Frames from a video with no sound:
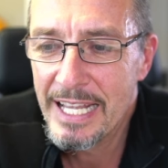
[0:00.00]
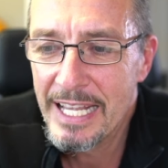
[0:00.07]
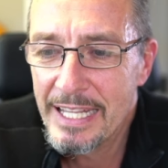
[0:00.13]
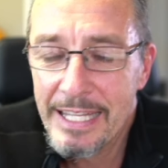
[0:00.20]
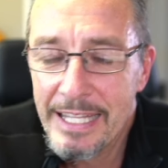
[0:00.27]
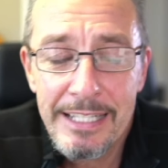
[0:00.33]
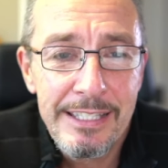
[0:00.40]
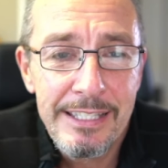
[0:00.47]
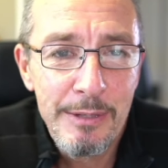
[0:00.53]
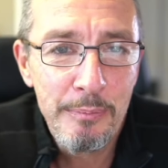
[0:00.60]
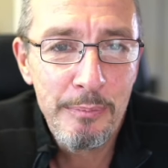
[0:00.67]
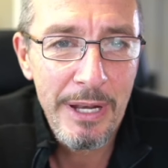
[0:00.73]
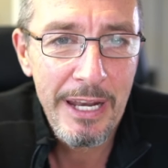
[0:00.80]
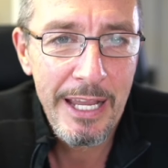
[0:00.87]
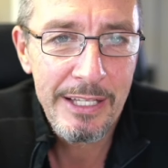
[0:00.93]
That's the
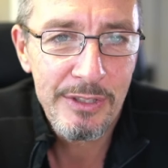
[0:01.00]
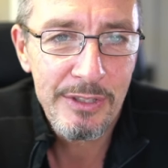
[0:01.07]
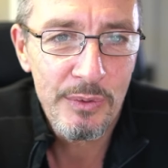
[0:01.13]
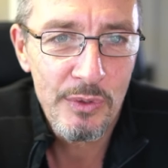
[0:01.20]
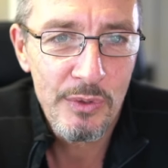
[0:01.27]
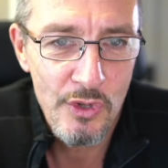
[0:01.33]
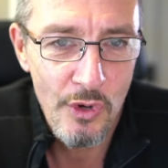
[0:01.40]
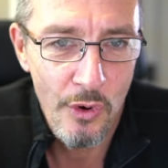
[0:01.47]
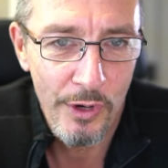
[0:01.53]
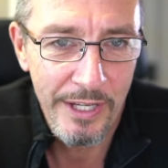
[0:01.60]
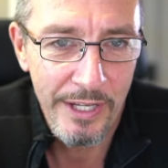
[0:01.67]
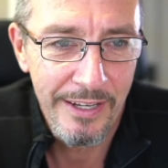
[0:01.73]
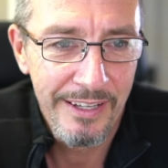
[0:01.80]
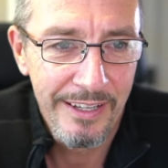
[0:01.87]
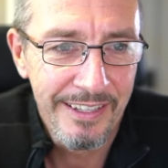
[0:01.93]
place to
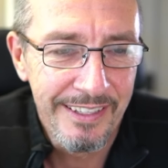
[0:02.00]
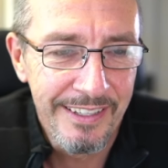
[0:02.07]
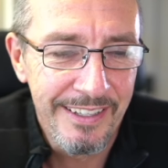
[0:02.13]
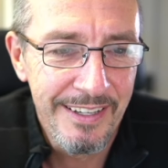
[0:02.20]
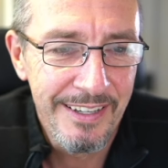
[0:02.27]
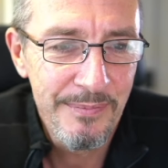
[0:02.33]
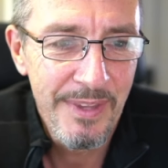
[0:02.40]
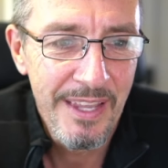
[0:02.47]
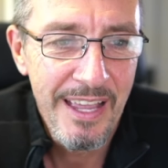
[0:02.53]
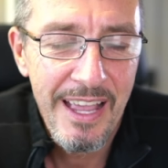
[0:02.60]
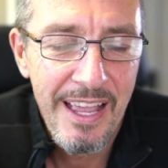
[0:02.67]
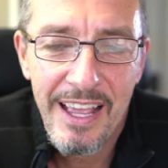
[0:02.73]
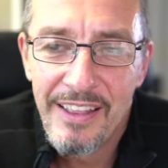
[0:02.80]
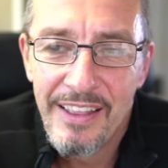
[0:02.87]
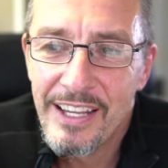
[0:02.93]
join. Yeah.
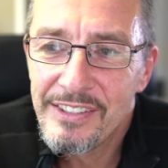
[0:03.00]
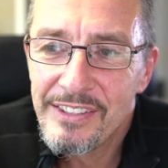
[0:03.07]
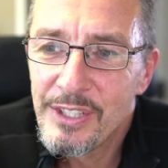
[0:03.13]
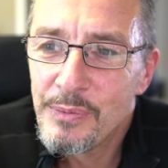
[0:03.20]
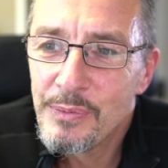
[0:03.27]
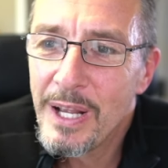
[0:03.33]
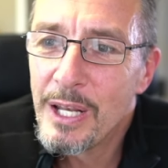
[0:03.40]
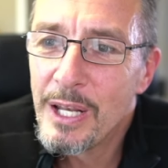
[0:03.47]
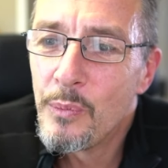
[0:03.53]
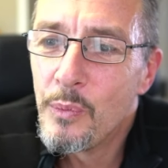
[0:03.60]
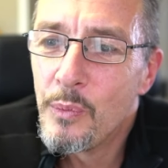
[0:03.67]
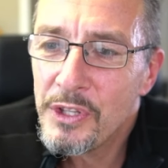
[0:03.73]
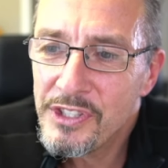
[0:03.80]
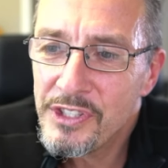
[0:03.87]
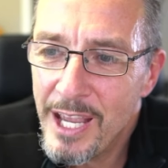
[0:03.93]
There's as well a
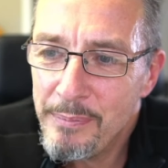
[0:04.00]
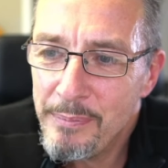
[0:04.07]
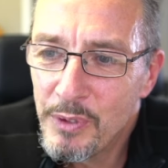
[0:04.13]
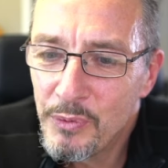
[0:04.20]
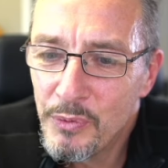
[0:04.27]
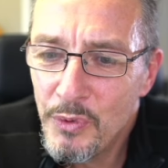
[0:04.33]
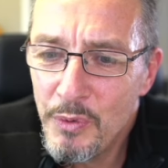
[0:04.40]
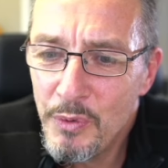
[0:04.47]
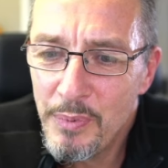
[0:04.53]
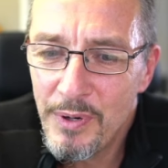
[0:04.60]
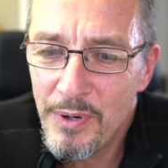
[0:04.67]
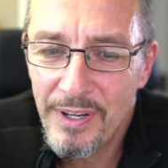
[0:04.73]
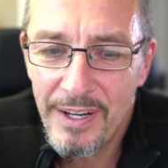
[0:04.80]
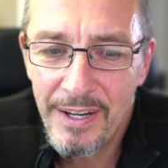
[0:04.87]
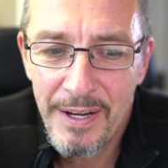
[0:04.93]
WhatsApp group.
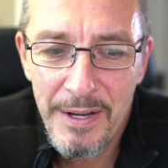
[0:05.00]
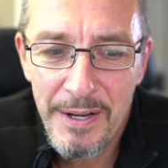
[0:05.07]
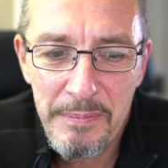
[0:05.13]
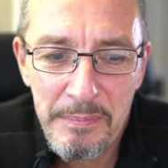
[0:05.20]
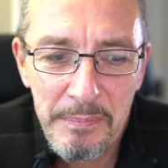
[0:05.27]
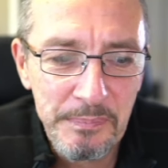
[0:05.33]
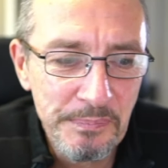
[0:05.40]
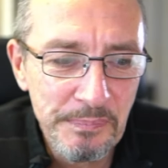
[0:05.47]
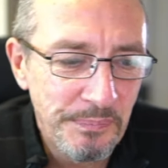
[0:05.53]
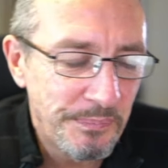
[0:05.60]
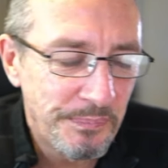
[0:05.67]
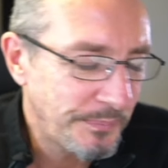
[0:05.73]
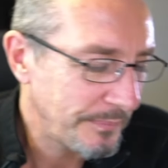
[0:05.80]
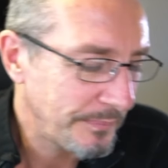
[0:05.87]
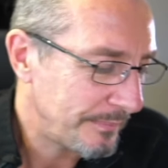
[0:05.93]
Some
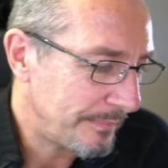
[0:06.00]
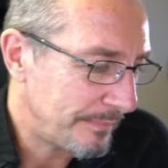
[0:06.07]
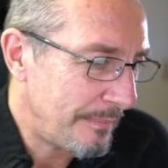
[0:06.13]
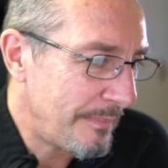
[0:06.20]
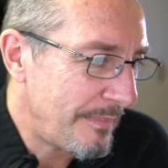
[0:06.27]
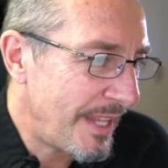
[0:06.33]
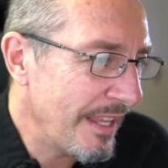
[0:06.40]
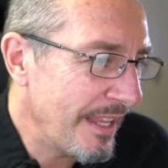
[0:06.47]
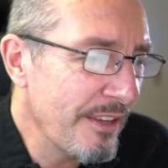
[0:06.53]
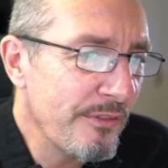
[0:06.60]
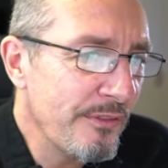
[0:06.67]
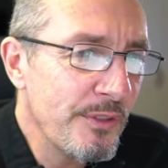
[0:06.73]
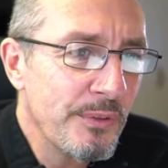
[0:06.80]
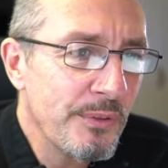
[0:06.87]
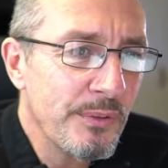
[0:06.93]

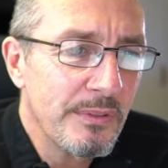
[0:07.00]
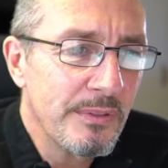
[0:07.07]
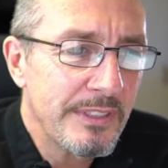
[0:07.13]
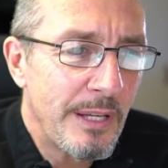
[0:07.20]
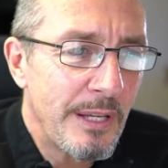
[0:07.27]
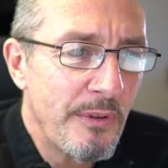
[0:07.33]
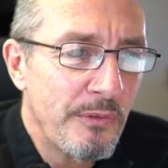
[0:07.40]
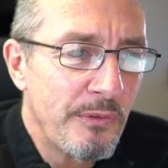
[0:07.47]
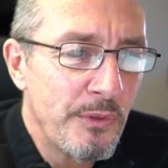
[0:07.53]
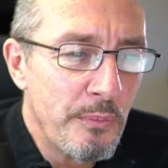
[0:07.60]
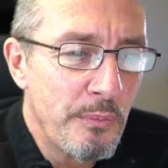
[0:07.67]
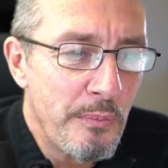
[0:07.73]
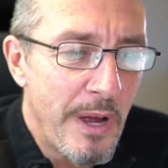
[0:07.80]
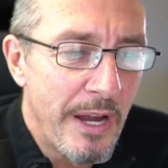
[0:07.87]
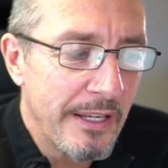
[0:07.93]
of you
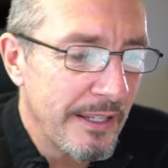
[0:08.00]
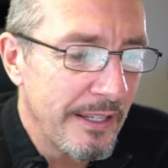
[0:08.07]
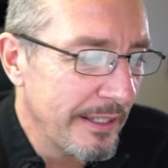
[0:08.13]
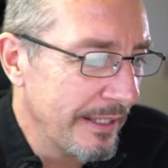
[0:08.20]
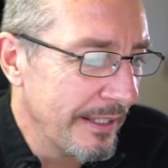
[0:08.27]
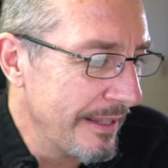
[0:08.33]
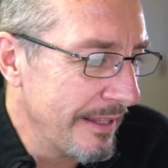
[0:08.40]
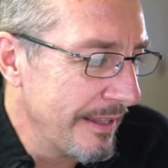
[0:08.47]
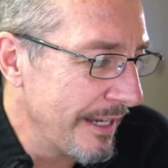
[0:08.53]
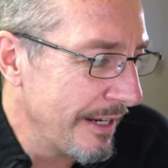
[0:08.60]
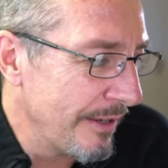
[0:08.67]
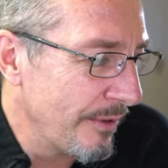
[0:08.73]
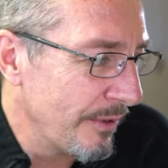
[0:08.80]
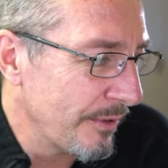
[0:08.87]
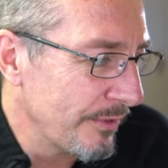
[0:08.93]
might in
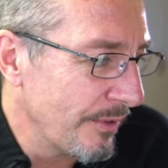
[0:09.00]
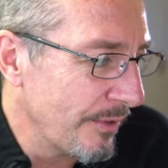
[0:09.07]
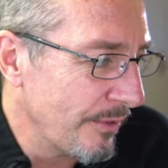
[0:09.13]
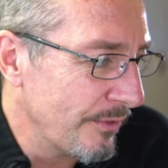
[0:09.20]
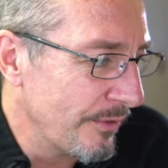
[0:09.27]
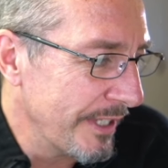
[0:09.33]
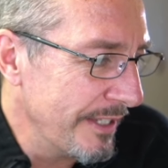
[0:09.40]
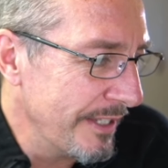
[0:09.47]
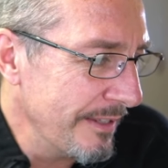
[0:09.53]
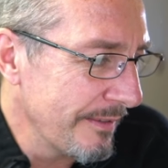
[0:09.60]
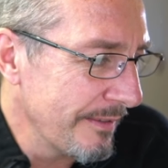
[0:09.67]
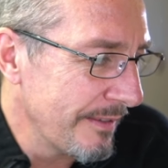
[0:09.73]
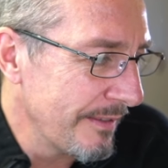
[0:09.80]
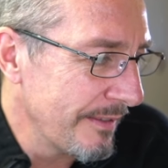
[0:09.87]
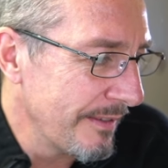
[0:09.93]
there already.
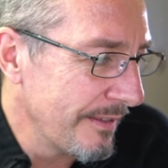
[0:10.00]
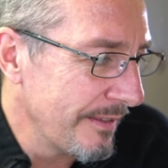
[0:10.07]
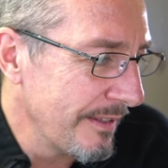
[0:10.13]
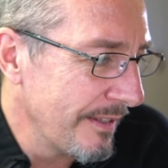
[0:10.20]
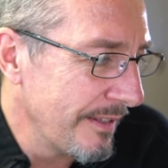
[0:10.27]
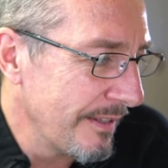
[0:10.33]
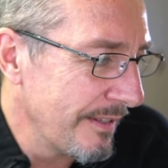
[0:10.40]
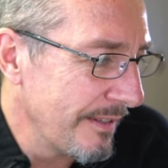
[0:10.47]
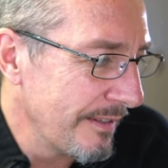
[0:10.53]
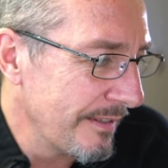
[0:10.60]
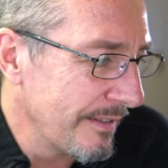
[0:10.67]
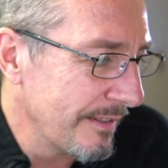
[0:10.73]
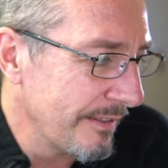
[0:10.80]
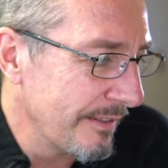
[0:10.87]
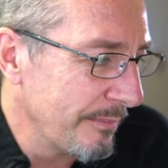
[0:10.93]

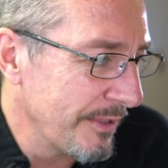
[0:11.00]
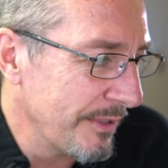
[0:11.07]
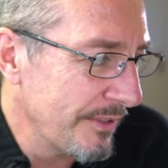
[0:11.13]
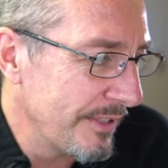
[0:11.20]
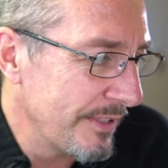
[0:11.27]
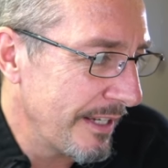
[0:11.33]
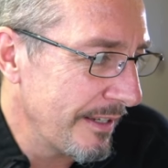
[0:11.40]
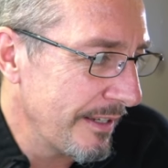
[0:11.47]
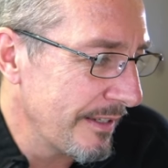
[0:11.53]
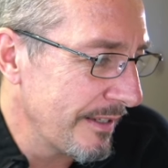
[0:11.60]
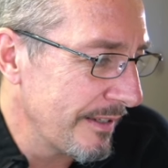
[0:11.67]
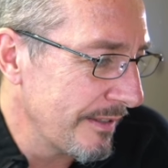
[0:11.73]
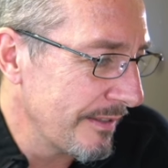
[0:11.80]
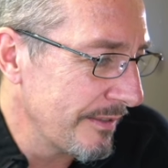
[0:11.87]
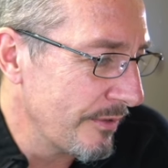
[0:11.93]
Give me a second, I'll
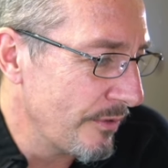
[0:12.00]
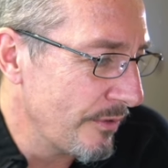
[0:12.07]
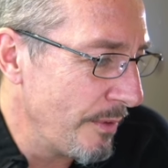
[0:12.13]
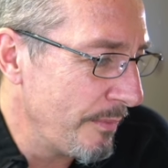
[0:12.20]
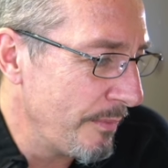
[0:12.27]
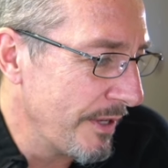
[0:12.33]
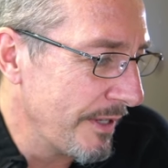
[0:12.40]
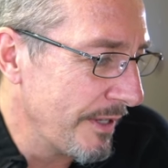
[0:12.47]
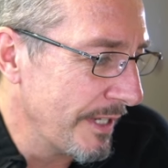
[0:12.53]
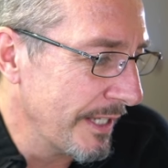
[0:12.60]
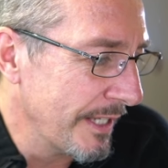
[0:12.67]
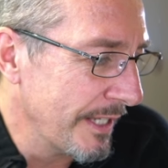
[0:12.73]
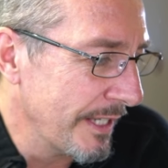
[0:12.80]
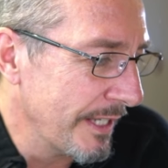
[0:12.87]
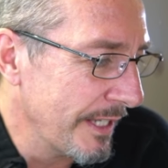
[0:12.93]
just drop that
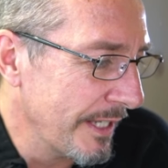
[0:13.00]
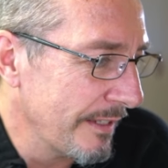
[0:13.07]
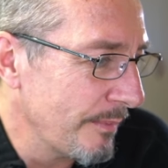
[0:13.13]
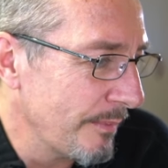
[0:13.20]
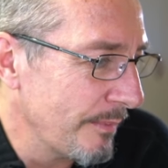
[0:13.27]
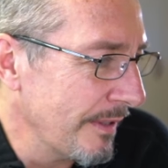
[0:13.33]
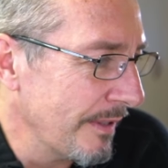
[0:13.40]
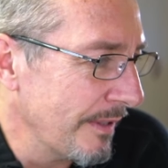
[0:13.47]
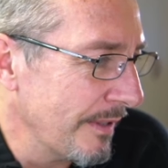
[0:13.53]
link as well.